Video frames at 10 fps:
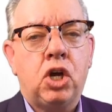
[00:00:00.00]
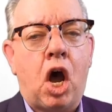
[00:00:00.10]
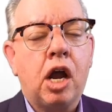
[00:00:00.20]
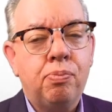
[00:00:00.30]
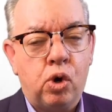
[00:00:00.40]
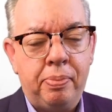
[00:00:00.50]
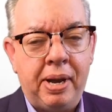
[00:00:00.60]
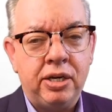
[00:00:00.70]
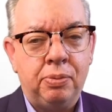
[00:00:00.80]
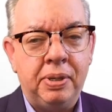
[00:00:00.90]
to talk more
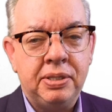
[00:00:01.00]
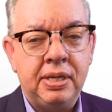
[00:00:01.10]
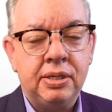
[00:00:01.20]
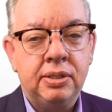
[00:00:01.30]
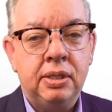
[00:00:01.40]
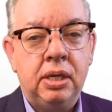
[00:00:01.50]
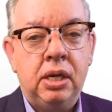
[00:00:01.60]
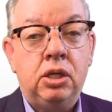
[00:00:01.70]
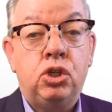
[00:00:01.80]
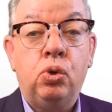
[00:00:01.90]
about your business,
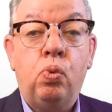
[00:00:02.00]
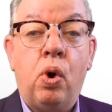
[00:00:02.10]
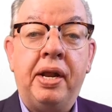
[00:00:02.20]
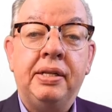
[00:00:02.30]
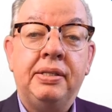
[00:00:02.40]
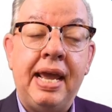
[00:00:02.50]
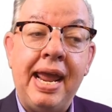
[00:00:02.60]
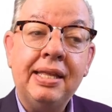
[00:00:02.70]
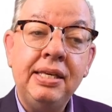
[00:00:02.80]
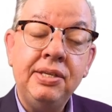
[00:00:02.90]
to want to
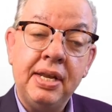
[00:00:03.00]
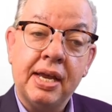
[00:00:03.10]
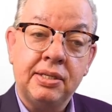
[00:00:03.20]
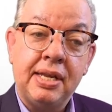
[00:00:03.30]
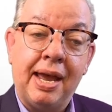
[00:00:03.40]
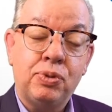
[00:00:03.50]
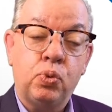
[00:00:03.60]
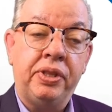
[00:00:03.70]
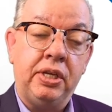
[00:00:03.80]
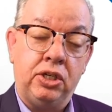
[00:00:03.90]
take these next steps
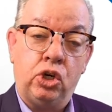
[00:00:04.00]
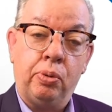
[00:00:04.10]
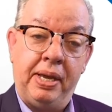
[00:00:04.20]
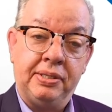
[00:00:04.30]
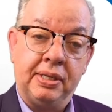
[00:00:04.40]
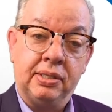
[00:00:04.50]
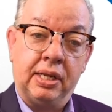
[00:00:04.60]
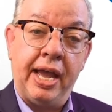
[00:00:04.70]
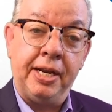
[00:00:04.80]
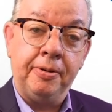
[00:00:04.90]
with Digital Basics
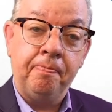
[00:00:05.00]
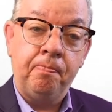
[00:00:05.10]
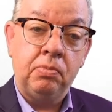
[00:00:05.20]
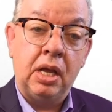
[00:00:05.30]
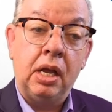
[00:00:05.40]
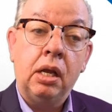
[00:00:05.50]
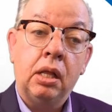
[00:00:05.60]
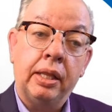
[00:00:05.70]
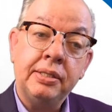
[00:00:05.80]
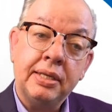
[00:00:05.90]
Lite,
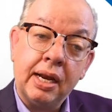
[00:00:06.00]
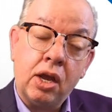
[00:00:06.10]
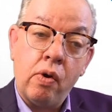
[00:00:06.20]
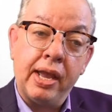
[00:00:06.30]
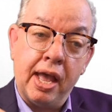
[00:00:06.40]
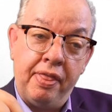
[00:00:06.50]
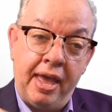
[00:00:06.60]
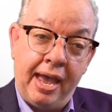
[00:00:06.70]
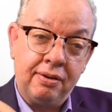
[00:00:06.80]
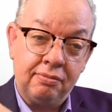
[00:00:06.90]
let's get going on
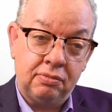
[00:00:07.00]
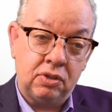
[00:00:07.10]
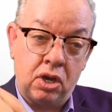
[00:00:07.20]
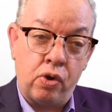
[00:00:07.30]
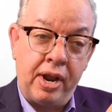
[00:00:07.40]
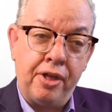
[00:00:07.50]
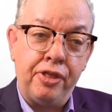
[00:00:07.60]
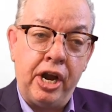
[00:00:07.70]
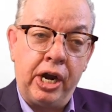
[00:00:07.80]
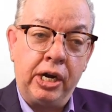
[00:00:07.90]
that. Go down
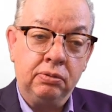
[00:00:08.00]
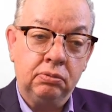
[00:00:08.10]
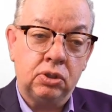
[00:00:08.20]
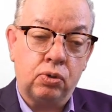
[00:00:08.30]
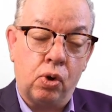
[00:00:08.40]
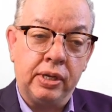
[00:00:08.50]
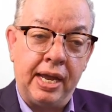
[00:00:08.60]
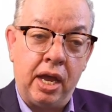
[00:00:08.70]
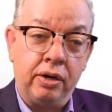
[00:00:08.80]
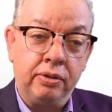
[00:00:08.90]
there, scroll
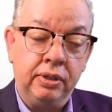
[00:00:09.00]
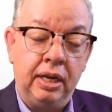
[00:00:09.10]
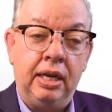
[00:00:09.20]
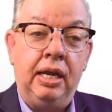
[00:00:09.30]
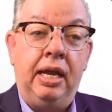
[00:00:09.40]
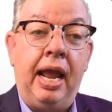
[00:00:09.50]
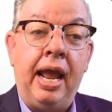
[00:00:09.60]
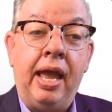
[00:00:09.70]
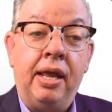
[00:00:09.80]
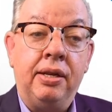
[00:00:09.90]
down,
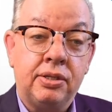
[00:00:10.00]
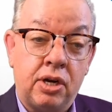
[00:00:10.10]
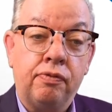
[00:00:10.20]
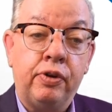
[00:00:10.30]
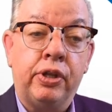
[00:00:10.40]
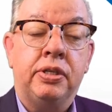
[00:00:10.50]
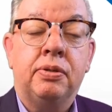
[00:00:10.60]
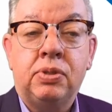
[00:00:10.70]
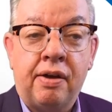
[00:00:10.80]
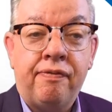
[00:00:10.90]
and start filling
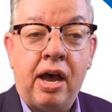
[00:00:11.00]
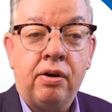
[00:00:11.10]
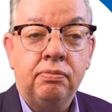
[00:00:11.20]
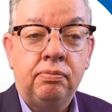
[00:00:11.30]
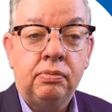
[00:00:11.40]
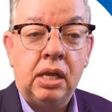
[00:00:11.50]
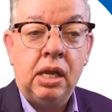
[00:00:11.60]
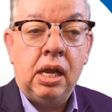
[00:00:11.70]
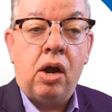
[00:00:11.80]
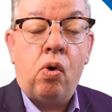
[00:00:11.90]
some stuff out.
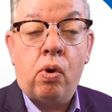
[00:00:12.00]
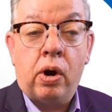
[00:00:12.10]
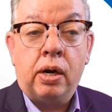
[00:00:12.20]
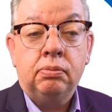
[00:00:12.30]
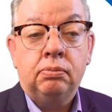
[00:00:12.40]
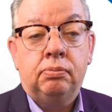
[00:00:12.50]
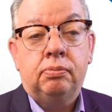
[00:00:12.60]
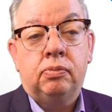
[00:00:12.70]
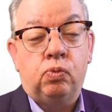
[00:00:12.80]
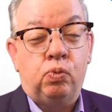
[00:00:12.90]
Or
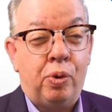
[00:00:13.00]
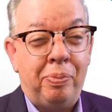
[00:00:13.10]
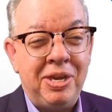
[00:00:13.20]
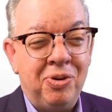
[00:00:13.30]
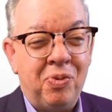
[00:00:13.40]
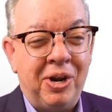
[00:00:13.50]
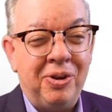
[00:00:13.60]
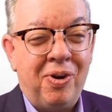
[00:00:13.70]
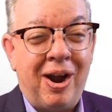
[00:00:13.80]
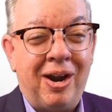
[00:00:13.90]
we'll meet you where
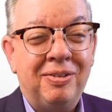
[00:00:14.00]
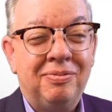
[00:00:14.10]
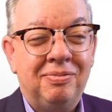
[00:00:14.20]
you are.